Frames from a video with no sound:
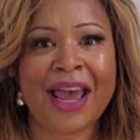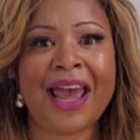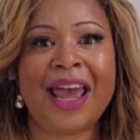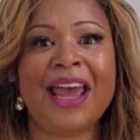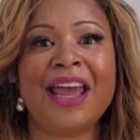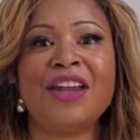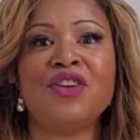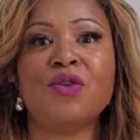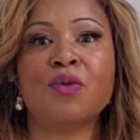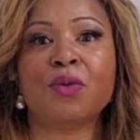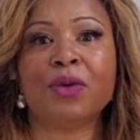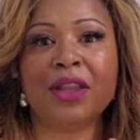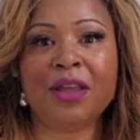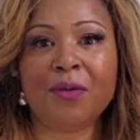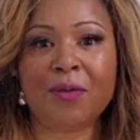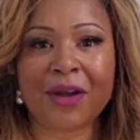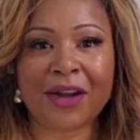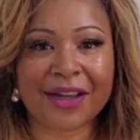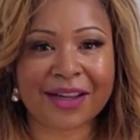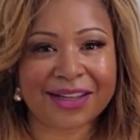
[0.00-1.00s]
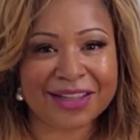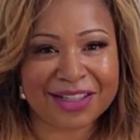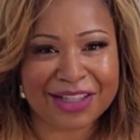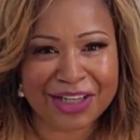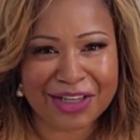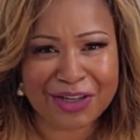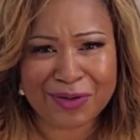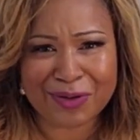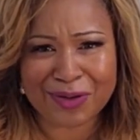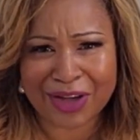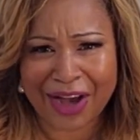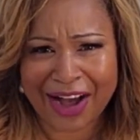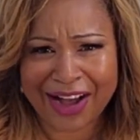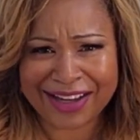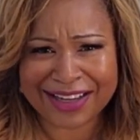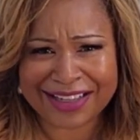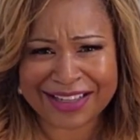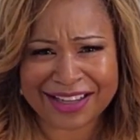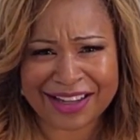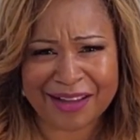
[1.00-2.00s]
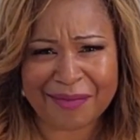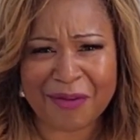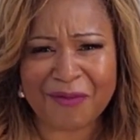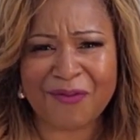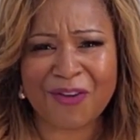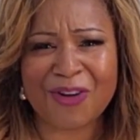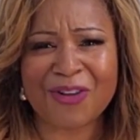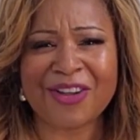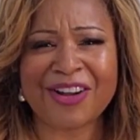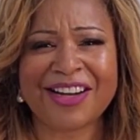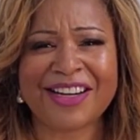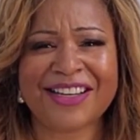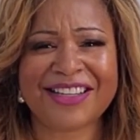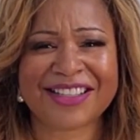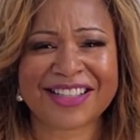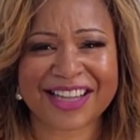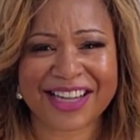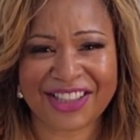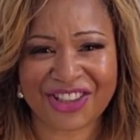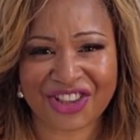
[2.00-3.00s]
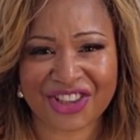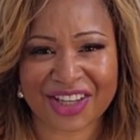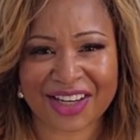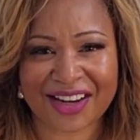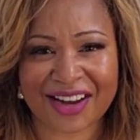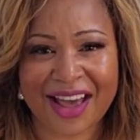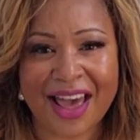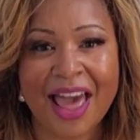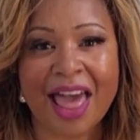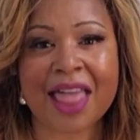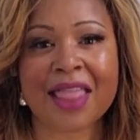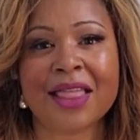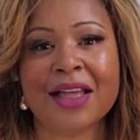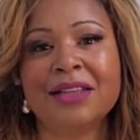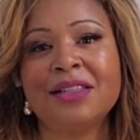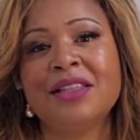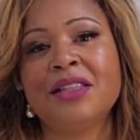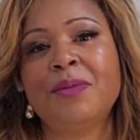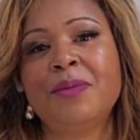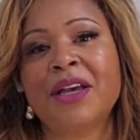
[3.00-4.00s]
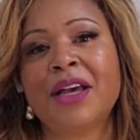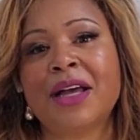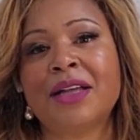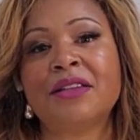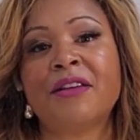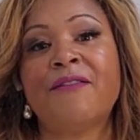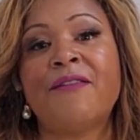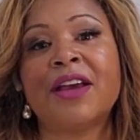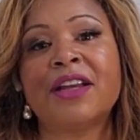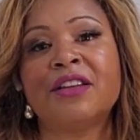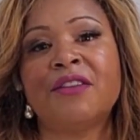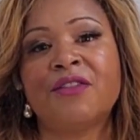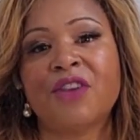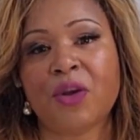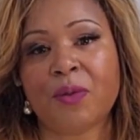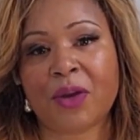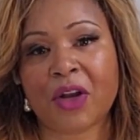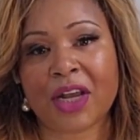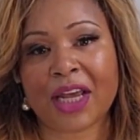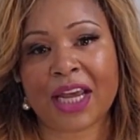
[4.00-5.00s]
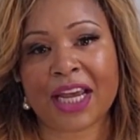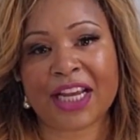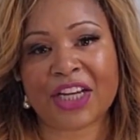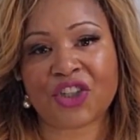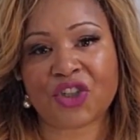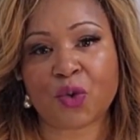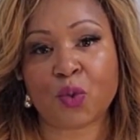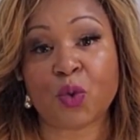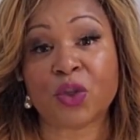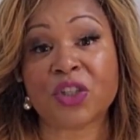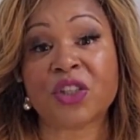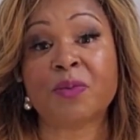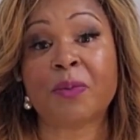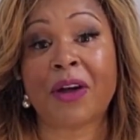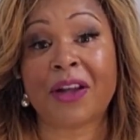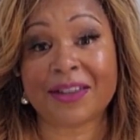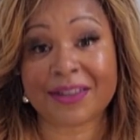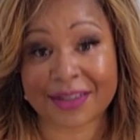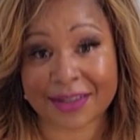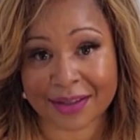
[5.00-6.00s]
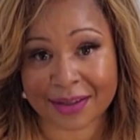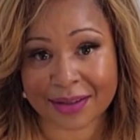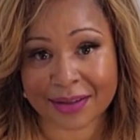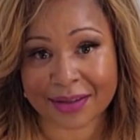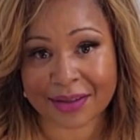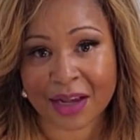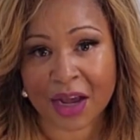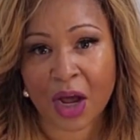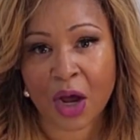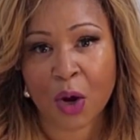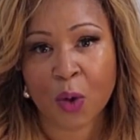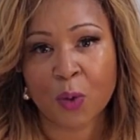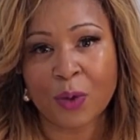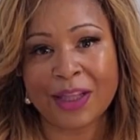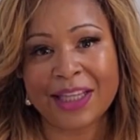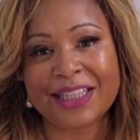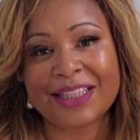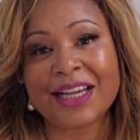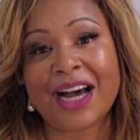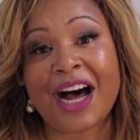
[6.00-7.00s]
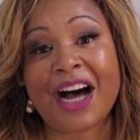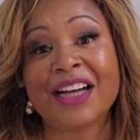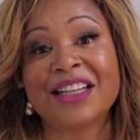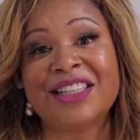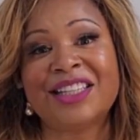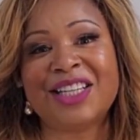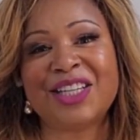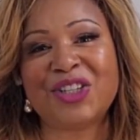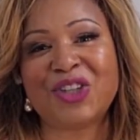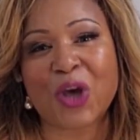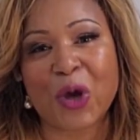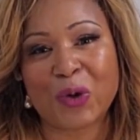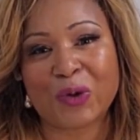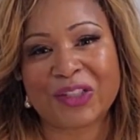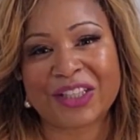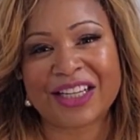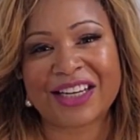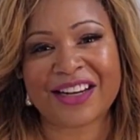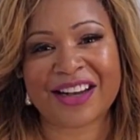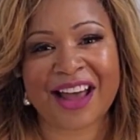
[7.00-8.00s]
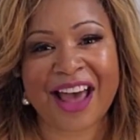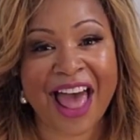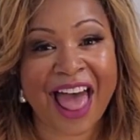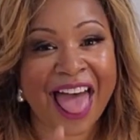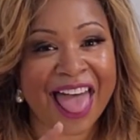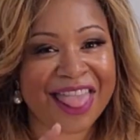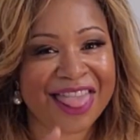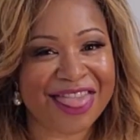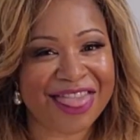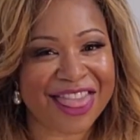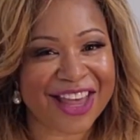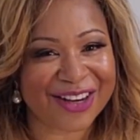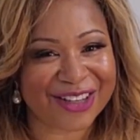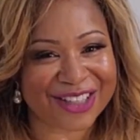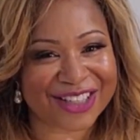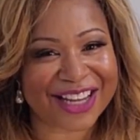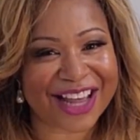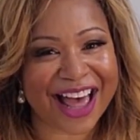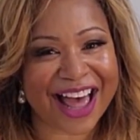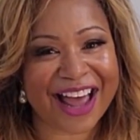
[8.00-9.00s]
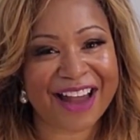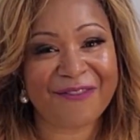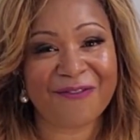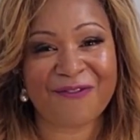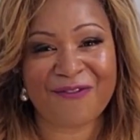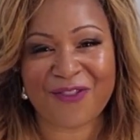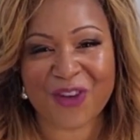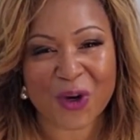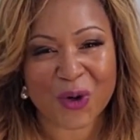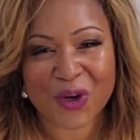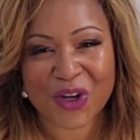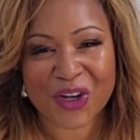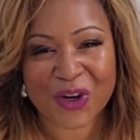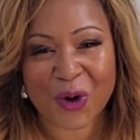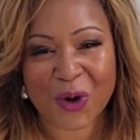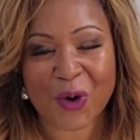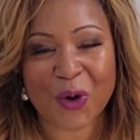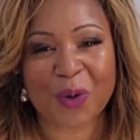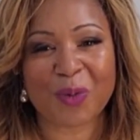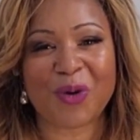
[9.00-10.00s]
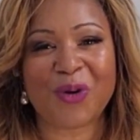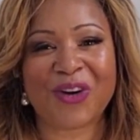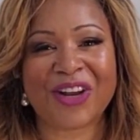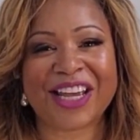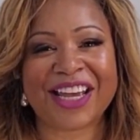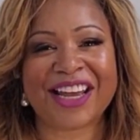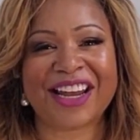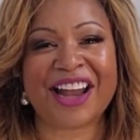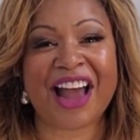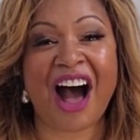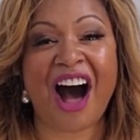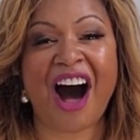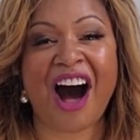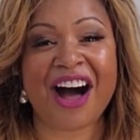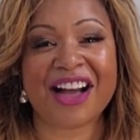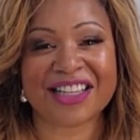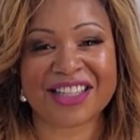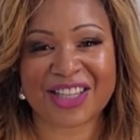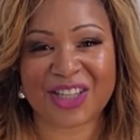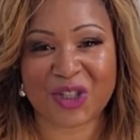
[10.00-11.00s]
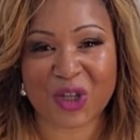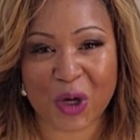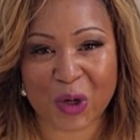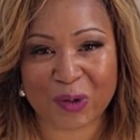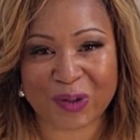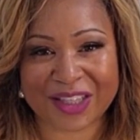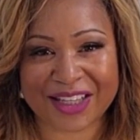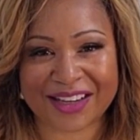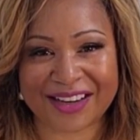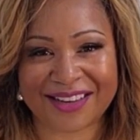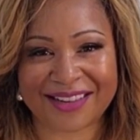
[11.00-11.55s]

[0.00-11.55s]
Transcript: and you really want to continue talking to them and further the discussion? This is because effective communication responses release oxytocin. There's that feel-good hormone again, oxytocin.